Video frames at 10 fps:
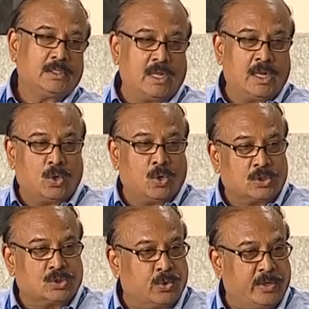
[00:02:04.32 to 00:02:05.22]

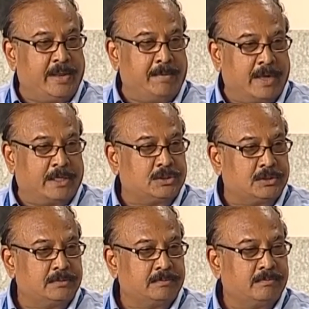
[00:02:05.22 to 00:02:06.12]
no scrutiny,
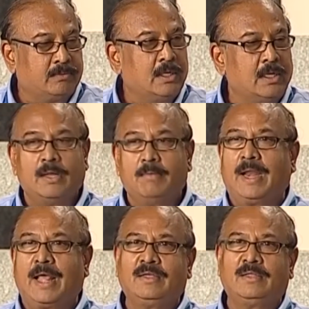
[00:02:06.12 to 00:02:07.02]
much.
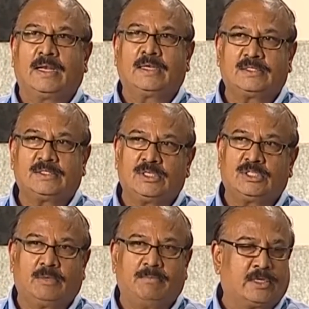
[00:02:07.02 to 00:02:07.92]
But I think that
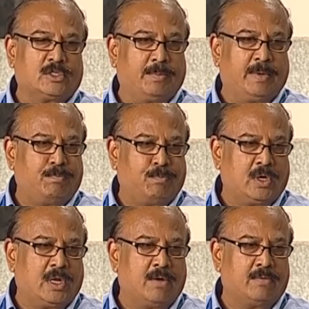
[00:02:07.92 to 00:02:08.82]
system has to be
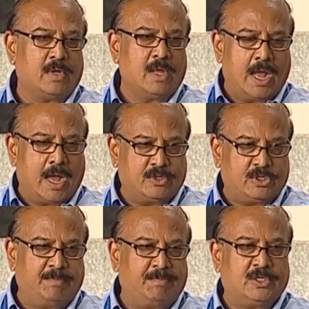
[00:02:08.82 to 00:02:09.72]
put now. Our
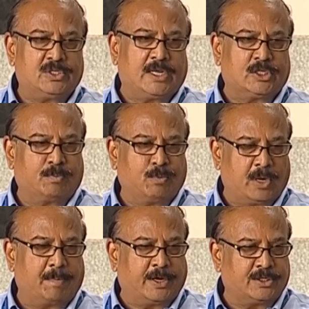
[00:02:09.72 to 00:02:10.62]
Chief Minister has to
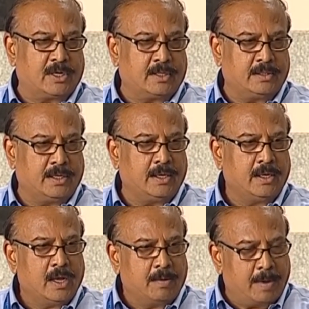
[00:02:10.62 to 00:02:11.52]
put a pressure on the
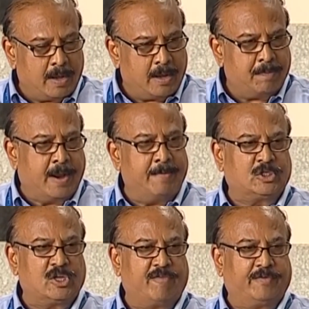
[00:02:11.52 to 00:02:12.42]
Prime
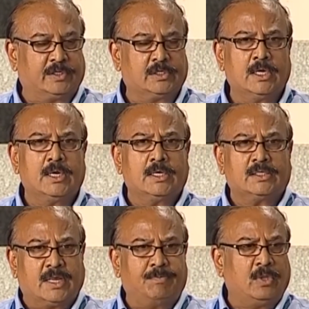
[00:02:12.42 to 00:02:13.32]
Minister's office.
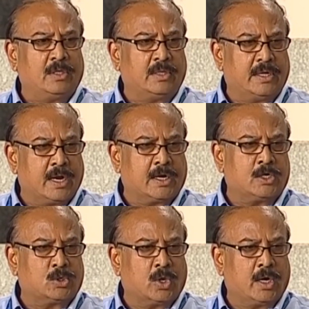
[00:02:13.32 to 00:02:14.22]
Something the drug
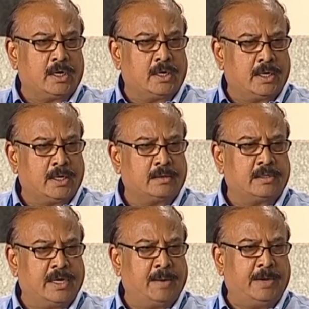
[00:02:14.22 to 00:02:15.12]
controller and
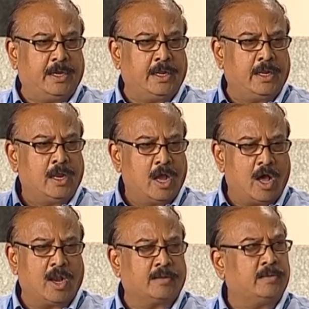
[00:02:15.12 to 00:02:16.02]
DBT,
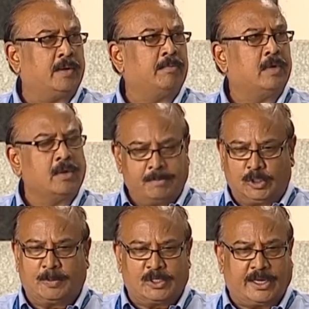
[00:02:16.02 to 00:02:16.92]
all of them,
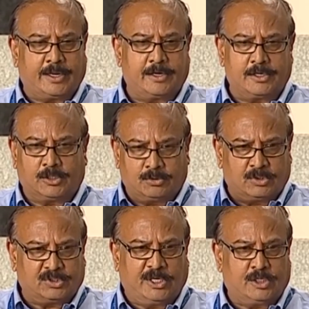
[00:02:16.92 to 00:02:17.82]
Principal Secretary
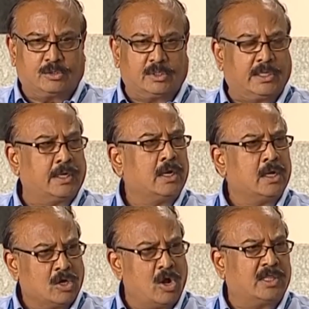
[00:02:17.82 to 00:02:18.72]
should stick together,
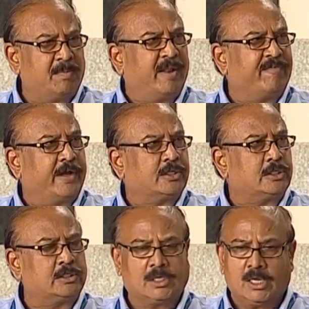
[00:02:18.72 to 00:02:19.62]
call the
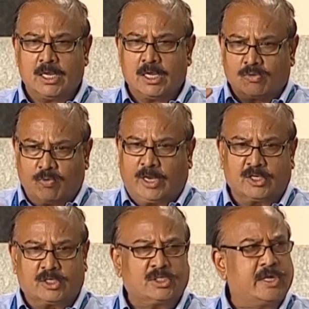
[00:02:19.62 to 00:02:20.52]
manufacturers, quick
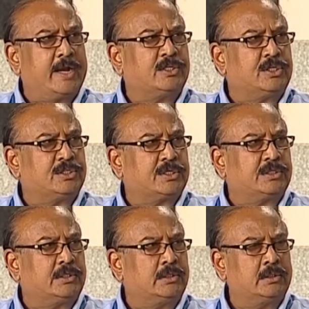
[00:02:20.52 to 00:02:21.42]
strategy
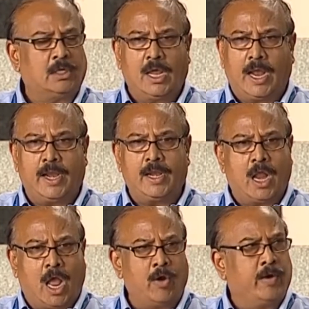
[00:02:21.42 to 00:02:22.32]
discussion, and
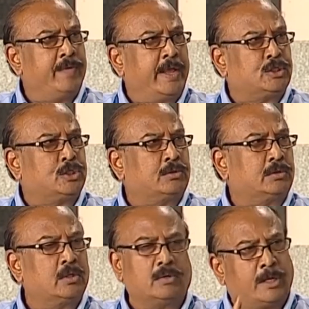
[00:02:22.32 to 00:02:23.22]
how do we execute.
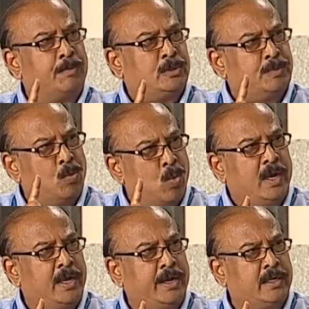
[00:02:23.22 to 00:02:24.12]
There must be
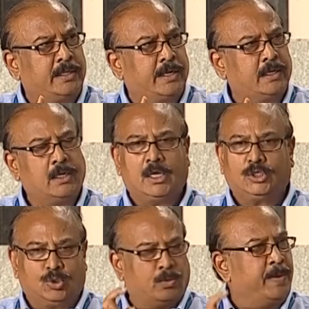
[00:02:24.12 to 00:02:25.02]
one leader there,
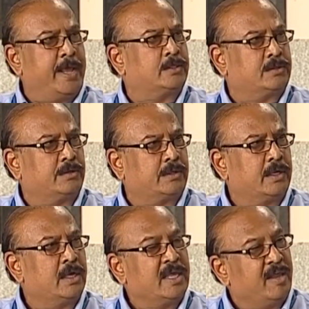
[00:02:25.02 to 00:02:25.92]
should be executed.
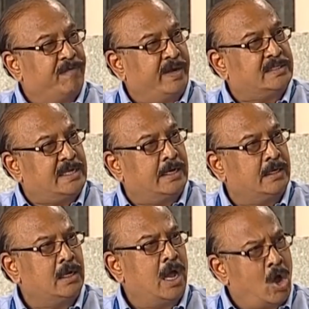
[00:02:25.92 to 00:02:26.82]
If it is done,
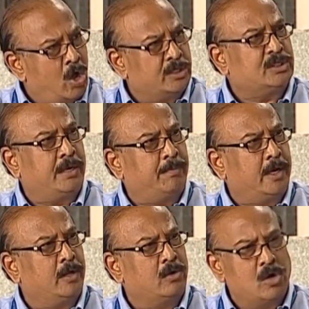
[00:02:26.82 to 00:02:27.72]
honestly I'm
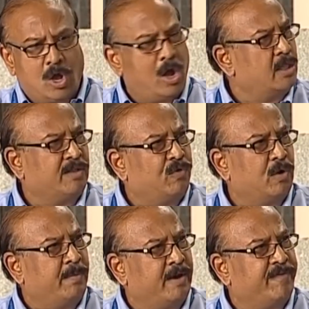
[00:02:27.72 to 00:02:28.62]
telling you, all the 4
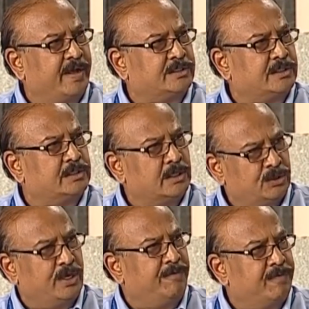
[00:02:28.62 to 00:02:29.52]
manufacturers,
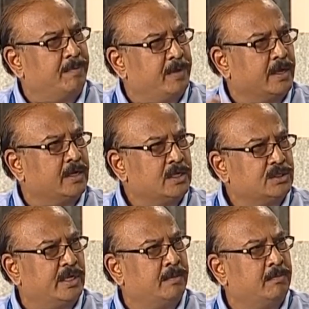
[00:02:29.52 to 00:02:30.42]
3 from here,
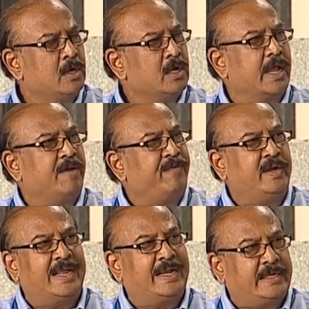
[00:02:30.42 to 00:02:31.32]
Serum, can
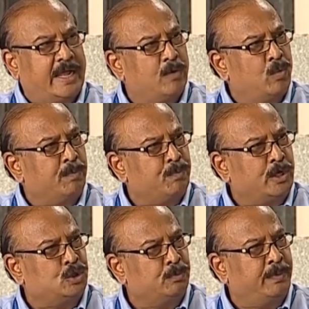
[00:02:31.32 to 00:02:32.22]
feed the entire
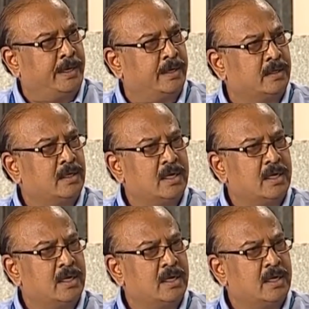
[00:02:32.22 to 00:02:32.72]
1.2 billion.